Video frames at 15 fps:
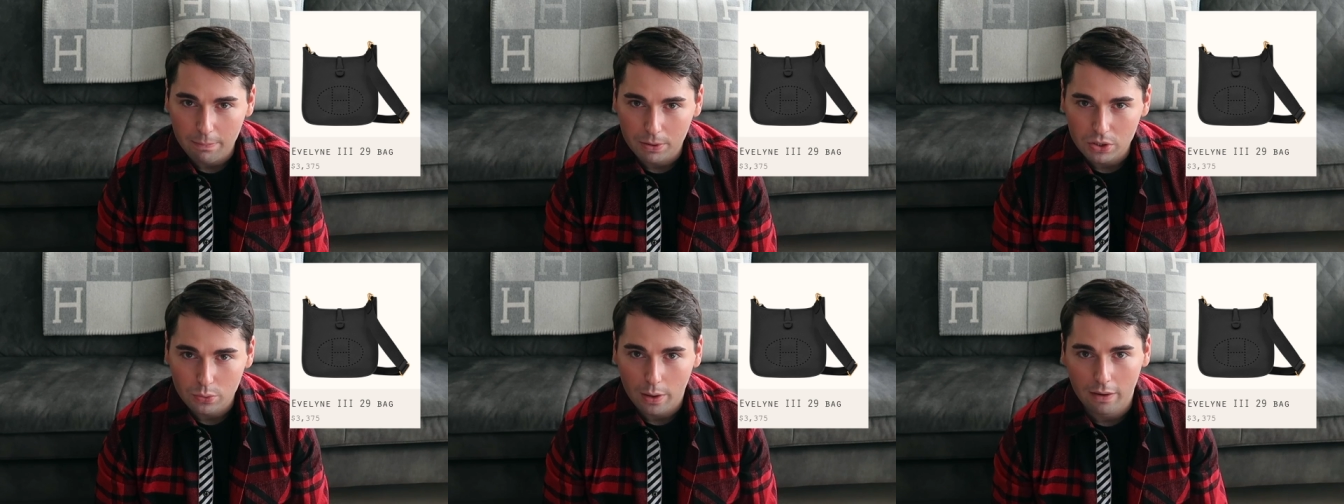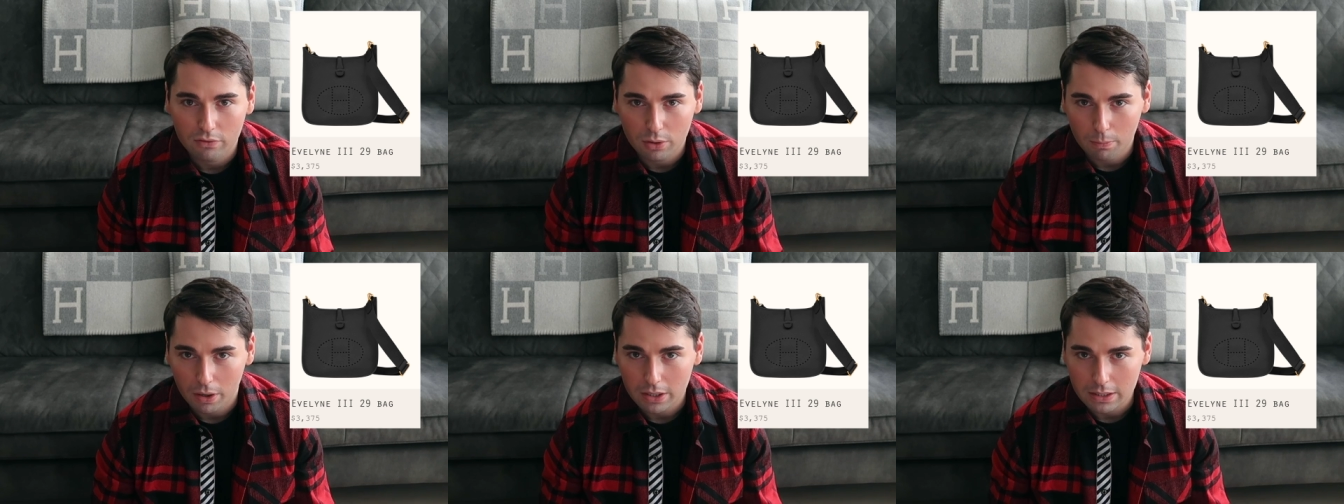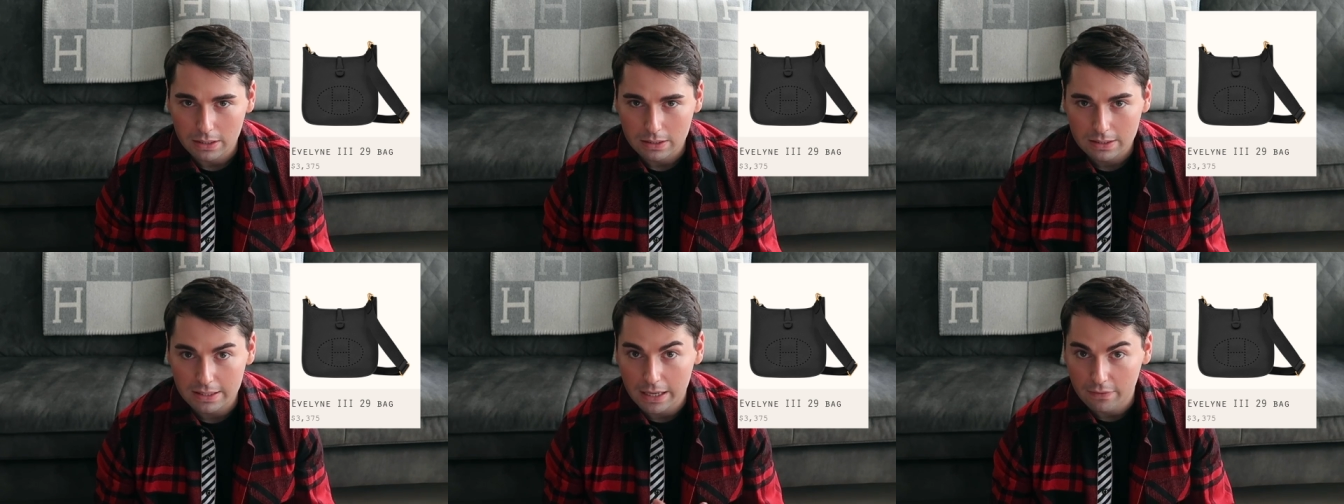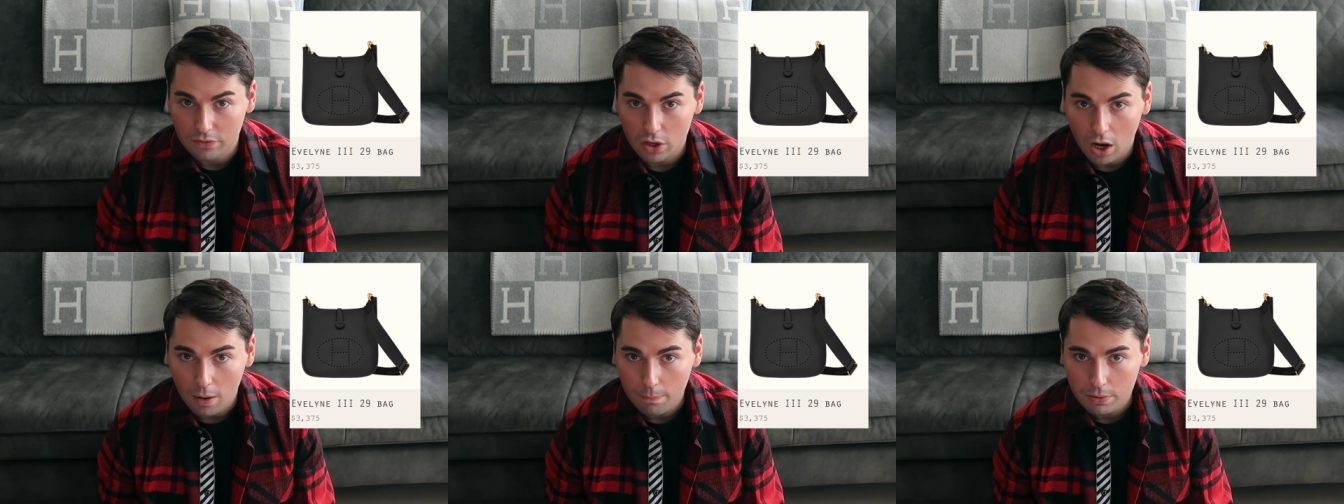but you have the money saved
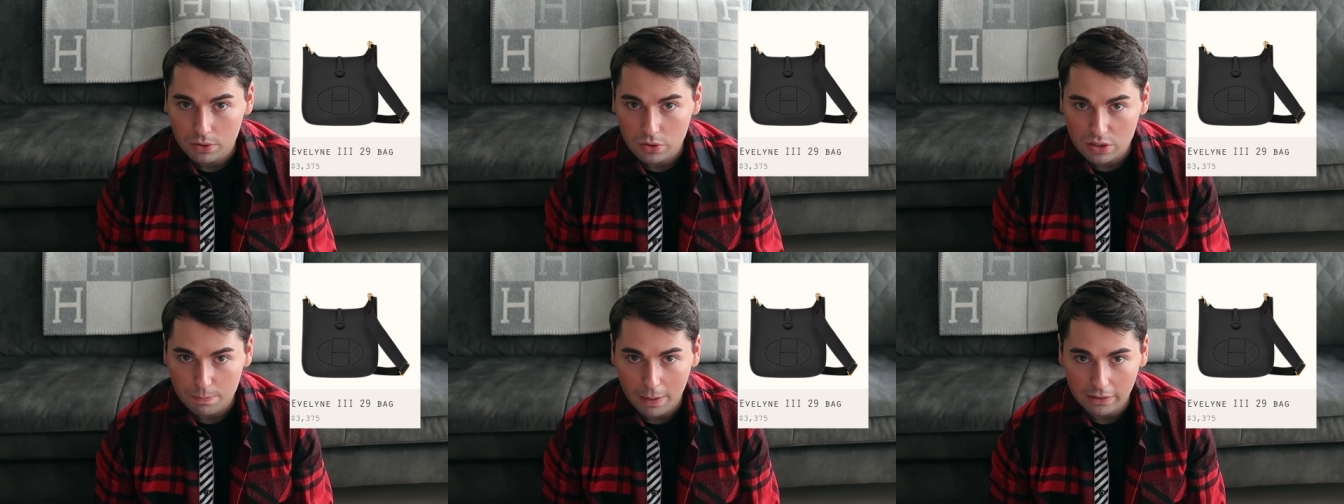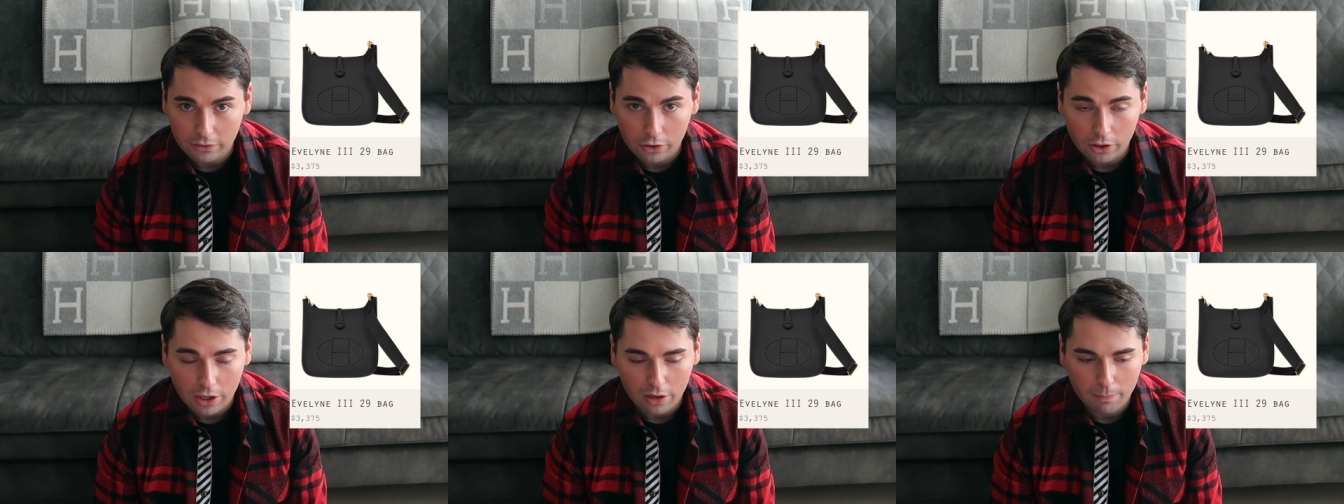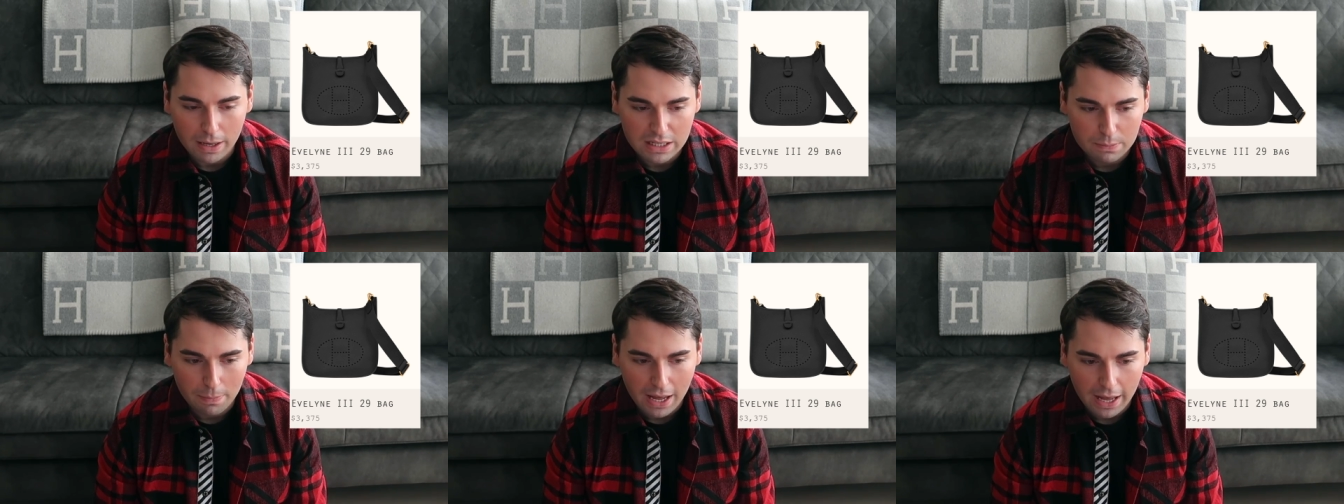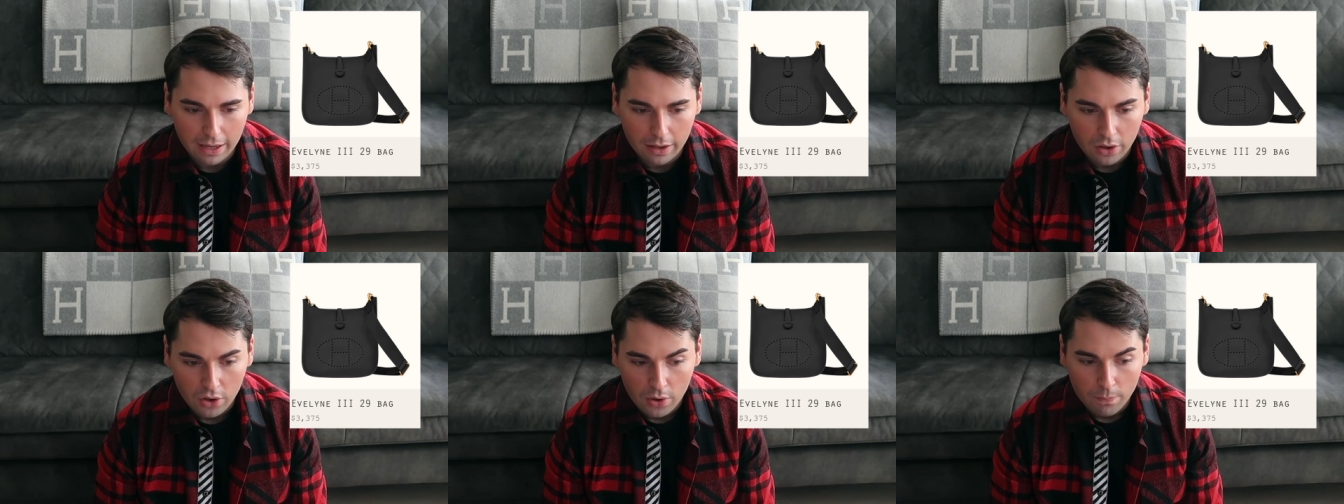up to spend it on an Hermes bag,